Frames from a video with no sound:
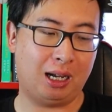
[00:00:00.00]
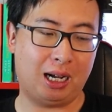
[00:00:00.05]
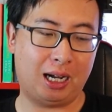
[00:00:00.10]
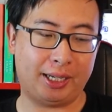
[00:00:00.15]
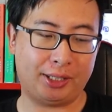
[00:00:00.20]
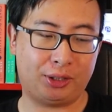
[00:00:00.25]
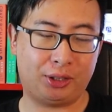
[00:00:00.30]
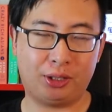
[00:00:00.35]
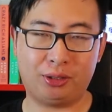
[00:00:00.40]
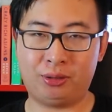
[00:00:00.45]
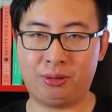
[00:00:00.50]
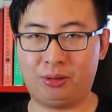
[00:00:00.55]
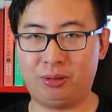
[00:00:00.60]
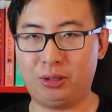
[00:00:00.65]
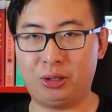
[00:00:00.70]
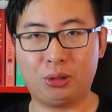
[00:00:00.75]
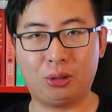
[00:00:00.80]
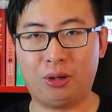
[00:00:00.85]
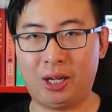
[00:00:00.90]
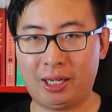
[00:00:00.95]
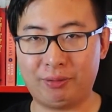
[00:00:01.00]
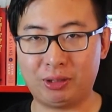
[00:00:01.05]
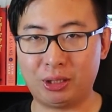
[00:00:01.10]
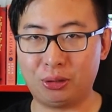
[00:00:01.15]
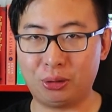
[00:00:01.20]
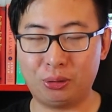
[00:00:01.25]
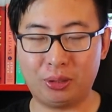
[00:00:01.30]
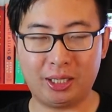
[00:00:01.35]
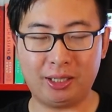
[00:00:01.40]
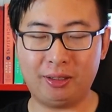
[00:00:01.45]
Uh, just you don't have
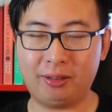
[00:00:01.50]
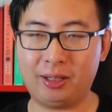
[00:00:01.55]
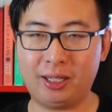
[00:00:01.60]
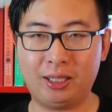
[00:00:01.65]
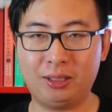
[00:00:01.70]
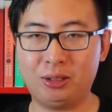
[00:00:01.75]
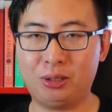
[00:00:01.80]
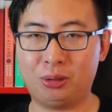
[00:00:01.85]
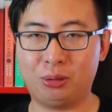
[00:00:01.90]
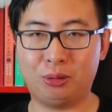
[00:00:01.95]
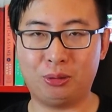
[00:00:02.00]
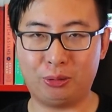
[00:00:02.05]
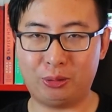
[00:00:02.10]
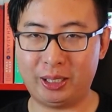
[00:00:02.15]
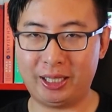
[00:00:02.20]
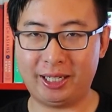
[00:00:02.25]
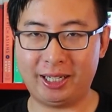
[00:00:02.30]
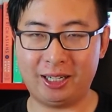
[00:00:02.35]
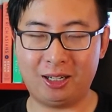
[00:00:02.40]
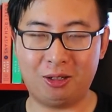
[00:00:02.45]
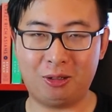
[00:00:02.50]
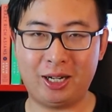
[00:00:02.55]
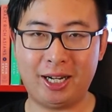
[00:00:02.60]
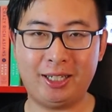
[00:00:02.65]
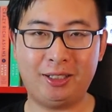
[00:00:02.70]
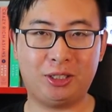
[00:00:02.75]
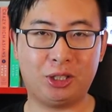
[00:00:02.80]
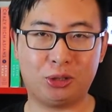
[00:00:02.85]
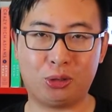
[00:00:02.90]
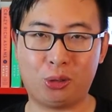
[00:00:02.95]
to do anything. To
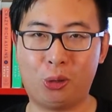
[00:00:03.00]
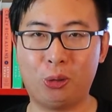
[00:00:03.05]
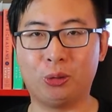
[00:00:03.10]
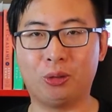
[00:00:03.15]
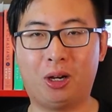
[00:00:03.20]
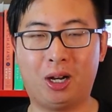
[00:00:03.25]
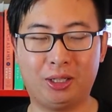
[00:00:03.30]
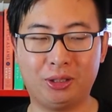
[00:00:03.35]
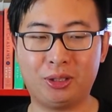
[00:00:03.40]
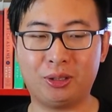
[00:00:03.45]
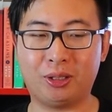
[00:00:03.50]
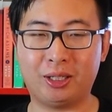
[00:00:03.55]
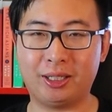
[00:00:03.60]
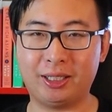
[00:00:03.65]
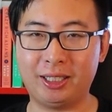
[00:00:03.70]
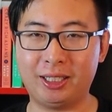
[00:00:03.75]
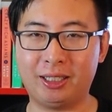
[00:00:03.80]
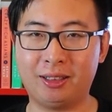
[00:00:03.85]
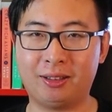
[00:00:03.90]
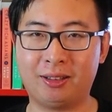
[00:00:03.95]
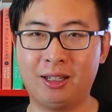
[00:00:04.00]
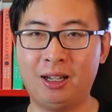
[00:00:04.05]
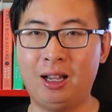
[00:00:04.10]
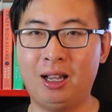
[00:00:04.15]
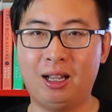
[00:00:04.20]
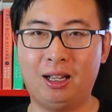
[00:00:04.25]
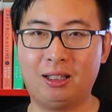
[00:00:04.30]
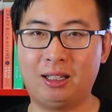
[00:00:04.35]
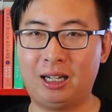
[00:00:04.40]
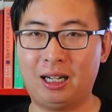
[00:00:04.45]
reiterate, just hold on to your ETH
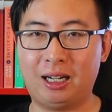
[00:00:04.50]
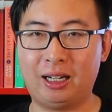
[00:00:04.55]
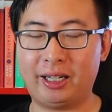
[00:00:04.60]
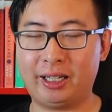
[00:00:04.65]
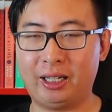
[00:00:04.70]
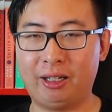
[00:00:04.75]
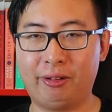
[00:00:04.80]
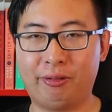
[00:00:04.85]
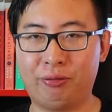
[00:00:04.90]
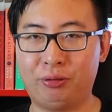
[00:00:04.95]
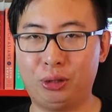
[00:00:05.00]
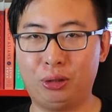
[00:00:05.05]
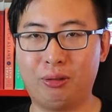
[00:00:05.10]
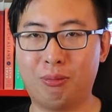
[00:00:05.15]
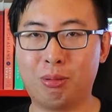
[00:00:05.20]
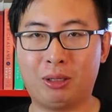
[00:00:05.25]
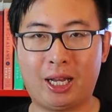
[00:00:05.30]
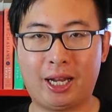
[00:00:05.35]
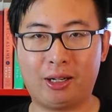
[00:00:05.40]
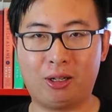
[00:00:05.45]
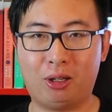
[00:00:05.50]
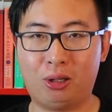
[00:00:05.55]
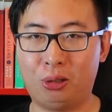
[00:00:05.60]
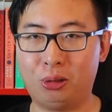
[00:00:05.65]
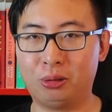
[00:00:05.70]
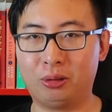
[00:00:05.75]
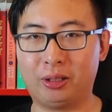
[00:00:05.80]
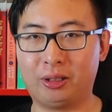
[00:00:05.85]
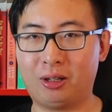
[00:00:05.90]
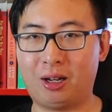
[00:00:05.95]
uh, if you plan on
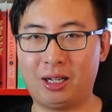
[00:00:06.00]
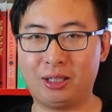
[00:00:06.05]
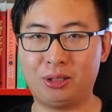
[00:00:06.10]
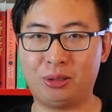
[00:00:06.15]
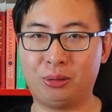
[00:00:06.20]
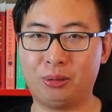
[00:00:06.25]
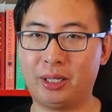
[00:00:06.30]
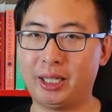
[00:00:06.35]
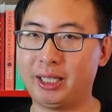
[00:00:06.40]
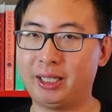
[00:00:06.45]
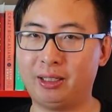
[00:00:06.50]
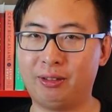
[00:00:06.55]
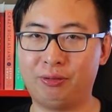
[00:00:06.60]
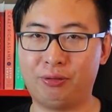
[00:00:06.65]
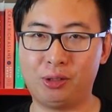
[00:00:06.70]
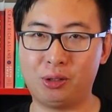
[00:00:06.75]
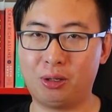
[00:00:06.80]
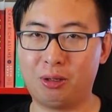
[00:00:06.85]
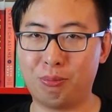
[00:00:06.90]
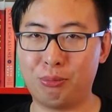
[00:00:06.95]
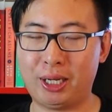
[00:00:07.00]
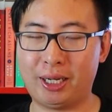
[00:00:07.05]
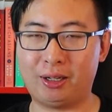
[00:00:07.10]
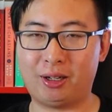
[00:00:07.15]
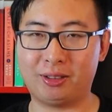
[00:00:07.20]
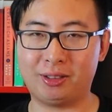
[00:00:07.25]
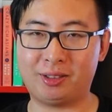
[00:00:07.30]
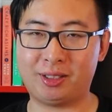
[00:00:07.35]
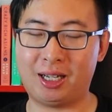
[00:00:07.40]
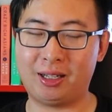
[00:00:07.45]
holding on to it, if you don't
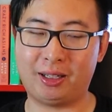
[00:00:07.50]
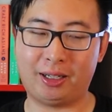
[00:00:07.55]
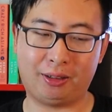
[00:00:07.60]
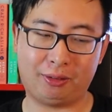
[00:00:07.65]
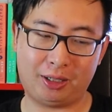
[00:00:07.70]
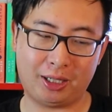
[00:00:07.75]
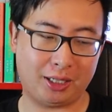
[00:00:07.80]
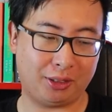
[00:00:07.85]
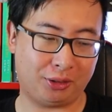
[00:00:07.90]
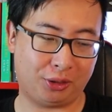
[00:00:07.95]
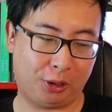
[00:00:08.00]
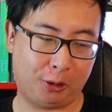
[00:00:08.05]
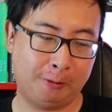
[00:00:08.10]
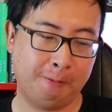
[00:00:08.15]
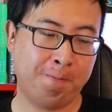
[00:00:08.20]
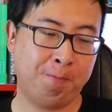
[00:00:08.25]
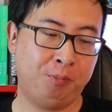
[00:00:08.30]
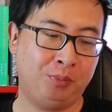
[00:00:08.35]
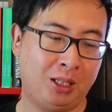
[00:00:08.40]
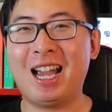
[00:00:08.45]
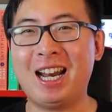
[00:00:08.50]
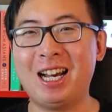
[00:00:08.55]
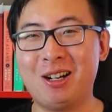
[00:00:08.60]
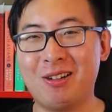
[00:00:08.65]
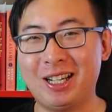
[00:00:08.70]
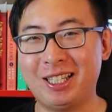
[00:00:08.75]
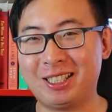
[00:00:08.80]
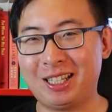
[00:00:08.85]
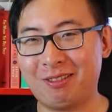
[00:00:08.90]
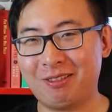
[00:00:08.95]
plan on selling, right? So
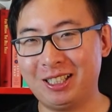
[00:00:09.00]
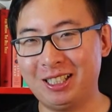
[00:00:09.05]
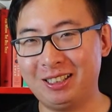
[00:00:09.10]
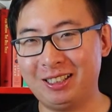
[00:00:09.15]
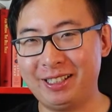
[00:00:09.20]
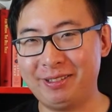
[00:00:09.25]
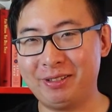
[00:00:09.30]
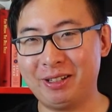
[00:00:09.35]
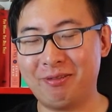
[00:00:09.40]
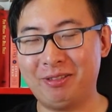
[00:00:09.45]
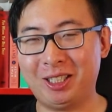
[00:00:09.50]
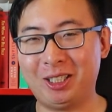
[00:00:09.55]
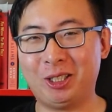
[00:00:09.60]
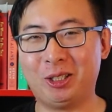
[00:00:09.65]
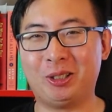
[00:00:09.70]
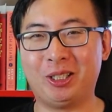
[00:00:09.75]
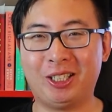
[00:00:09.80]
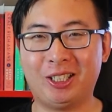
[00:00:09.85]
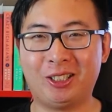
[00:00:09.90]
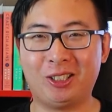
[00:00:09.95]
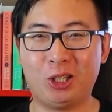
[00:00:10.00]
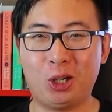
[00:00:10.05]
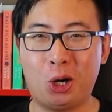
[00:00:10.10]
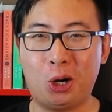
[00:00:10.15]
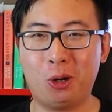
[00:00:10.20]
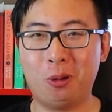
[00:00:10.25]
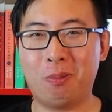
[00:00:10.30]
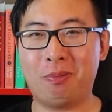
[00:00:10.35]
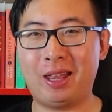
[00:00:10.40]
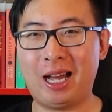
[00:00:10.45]
anyways, I'm going to leave the video here.
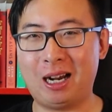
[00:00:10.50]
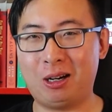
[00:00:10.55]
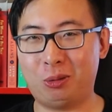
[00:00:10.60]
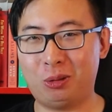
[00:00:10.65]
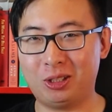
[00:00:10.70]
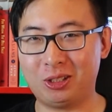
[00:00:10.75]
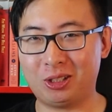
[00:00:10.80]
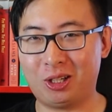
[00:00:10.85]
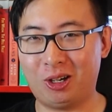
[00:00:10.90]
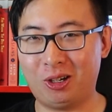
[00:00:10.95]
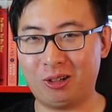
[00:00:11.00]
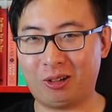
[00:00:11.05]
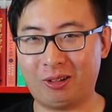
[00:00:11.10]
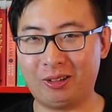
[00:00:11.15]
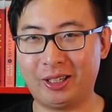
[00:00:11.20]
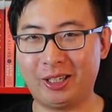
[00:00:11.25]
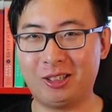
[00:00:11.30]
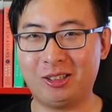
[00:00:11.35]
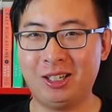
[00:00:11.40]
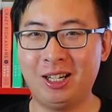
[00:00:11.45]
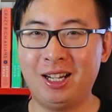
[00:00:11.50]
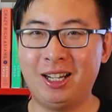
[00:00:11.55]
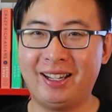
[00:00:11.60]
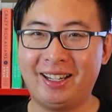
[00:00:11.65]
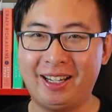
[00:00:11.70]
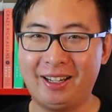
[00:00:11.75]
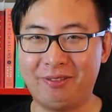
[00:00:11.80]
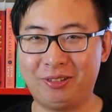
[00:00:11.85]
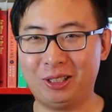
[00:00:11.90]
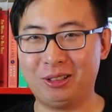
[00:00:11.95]
Hope that was all clear.
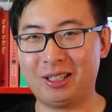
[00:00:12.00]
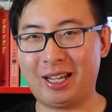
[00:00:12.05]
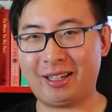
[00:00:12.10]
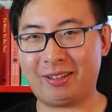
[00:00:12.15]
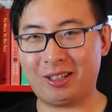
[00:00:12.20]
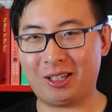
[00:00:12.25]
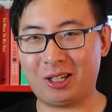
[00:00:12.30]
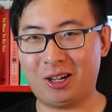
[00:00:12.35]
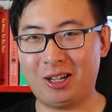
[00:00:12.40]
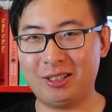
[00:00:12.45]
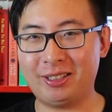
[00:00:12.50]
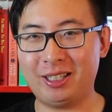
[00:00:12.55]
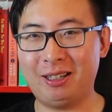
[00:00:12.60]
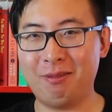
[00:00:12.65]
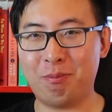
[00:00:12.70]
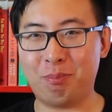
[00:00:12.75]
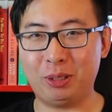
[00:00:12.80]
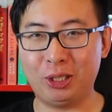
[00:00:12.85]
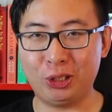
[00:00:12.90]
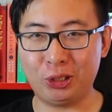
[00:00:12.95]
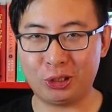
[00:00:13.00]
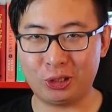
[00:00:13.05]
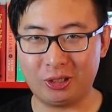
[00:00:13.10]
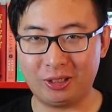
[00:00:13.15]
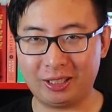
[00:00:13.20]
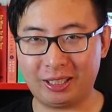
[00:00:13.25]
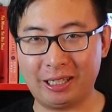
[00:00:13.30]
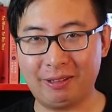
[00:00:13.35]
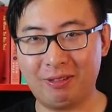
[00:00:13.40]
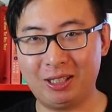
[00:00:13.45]
If you like the content, be
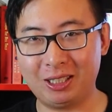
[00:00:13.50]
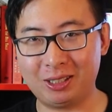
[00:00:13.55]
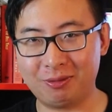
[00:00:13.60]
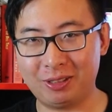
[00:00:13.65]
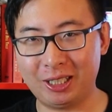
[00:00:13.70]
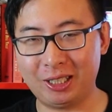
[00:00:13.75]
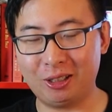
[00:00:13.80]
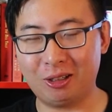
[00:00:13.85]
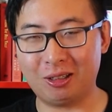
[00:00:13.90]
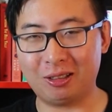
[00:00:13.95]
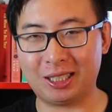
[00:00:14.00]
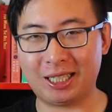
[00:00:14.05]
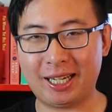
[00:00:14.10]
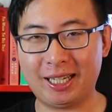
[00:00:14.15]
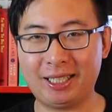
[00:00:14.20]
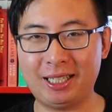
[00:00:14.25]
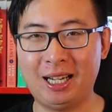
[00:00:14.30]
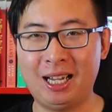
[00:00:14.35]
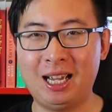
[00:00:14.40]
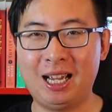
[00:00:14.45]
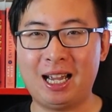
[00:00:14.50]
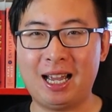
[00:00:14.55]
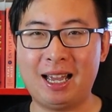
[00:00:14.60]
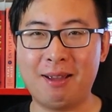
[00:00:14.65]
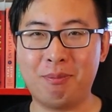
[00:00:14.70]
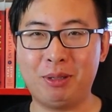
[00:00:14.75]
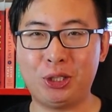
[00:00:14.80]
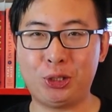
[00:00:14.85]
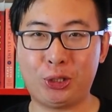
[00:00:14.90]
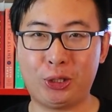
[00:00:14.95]
sure to give this video a like
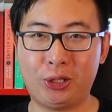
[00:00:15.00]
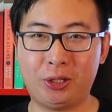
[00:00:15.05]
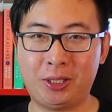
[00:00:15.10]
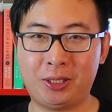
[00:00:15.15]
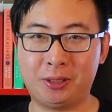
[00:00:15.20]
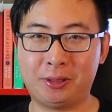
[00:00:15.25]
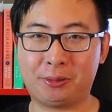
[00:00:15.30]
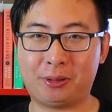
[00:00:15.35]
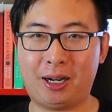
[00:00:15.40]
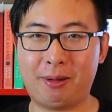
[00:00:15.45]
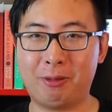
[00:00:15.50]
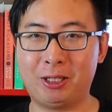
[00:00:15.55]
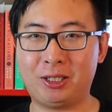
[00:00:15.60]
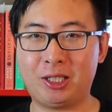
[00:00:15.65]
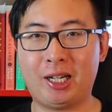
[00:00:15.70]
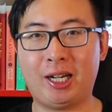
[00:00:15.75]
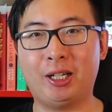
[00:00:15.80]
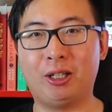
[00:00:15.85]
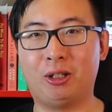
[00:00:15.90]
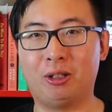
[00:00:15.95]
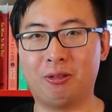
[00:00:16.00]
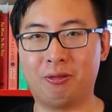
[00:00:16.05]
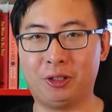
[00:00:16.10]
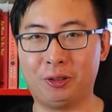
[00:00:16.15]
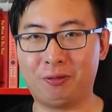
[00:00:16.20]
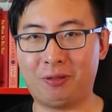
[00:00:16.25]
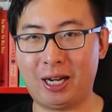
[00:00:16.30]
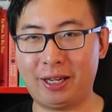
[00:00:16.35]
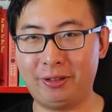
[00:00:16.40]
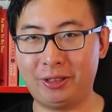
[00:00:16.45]
and be sure to subscribe to the channel if
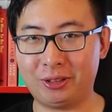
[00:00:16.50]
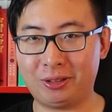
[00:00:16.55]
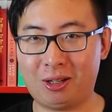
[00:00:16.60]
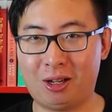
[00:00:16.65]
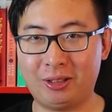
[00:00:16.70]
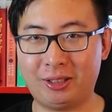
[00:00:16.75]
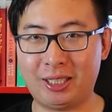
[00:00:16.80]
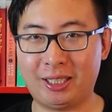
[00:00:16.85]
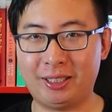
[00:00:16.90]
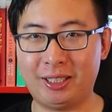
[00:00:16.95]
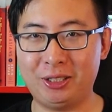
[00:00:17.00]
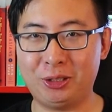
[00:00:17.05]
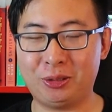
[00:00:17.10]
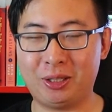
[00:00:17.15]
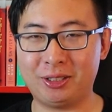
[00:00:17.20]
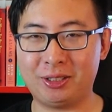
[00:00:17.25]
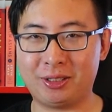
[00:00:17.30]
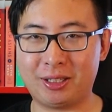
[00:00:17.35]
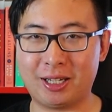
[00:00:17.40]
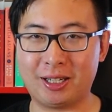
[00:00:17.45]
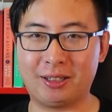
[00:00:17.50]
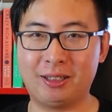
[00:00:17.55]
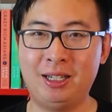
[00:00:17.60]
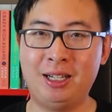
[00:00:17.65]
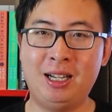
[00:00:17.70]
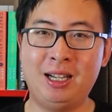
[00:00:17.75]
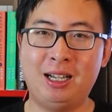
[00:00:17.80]
you find this content interesting.